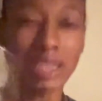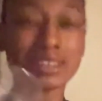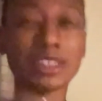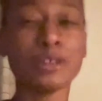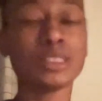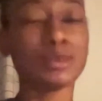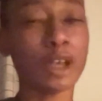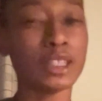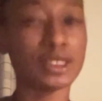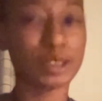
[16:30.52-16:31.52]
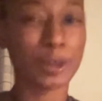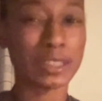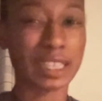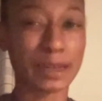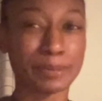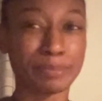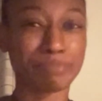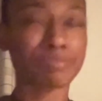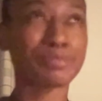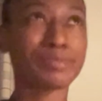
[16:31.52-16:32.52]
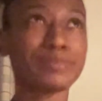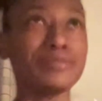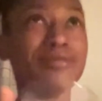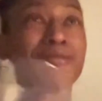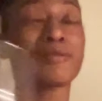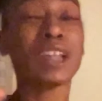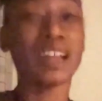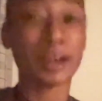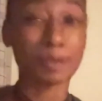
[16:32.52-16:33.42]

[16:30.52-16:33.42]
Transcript: So, small little story time. I